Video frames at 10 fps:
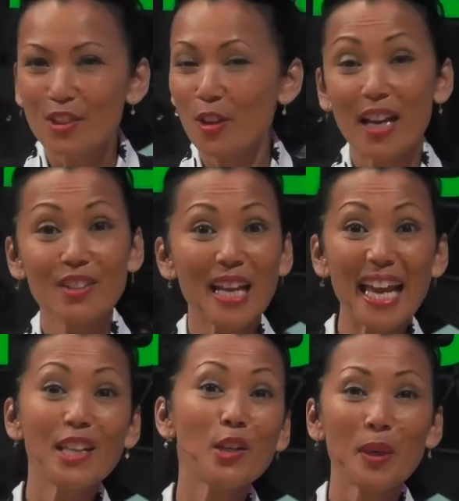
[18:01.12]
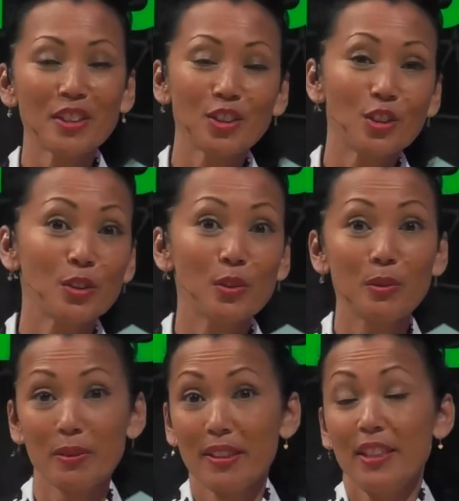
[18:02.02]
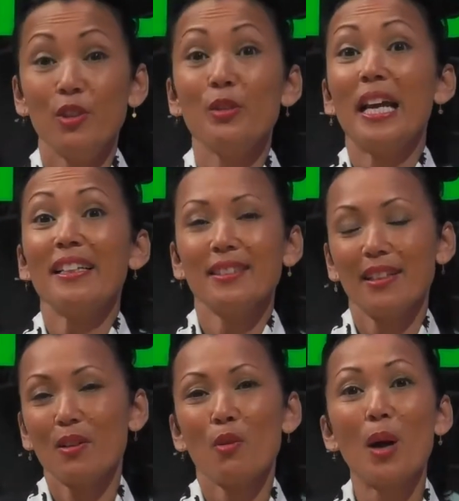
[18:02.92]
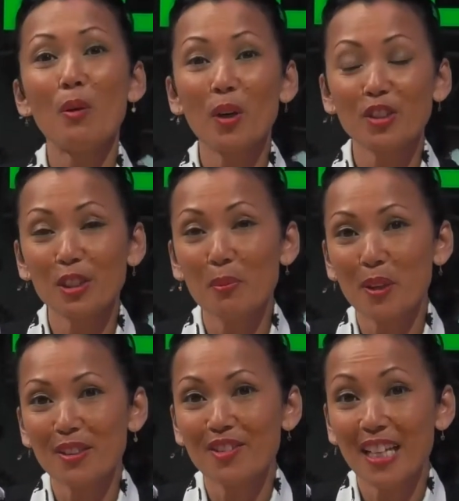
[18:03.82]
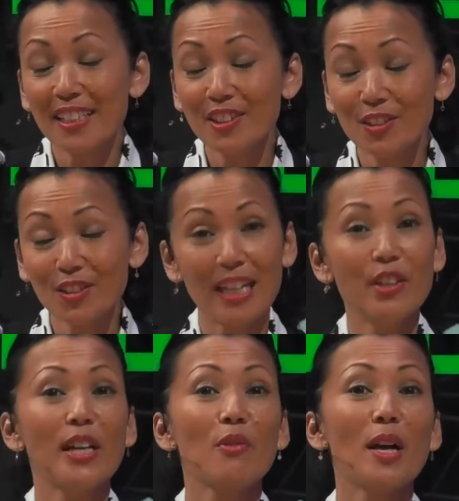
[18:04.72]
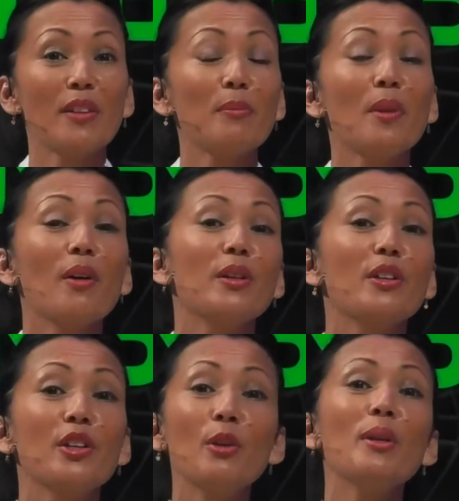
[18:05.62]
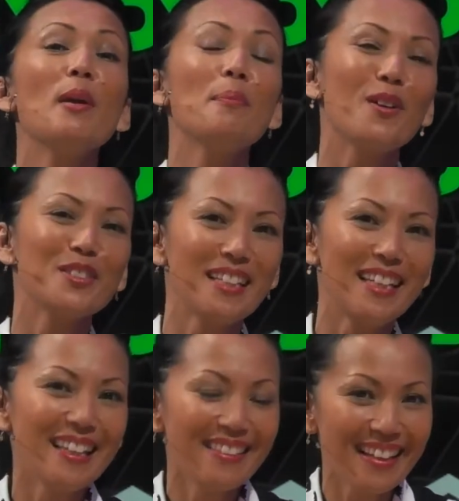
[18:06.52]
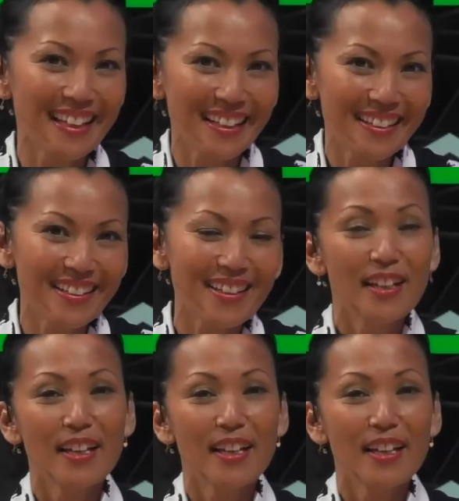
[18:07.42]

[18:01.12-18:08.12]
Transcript: to ask any questions you get while watching the presentations, and you can write them down in the Q&A part in the link.